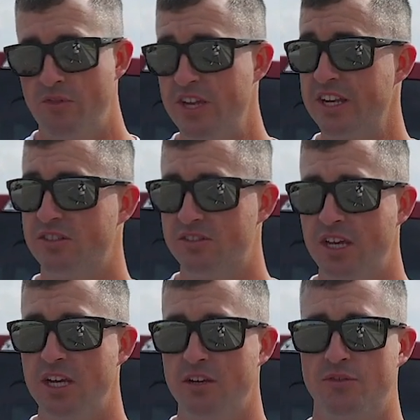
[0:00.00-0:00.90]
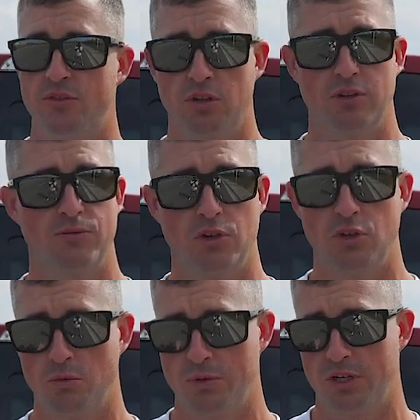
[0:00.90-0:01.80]
and it's safe, you're looking for a
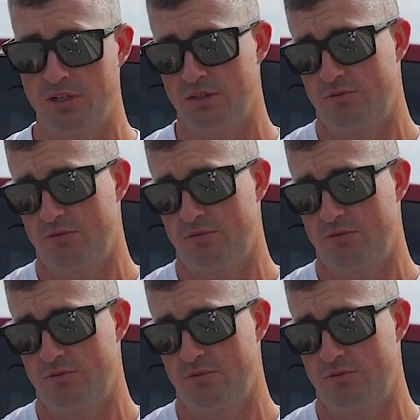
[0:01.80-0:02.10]
little bit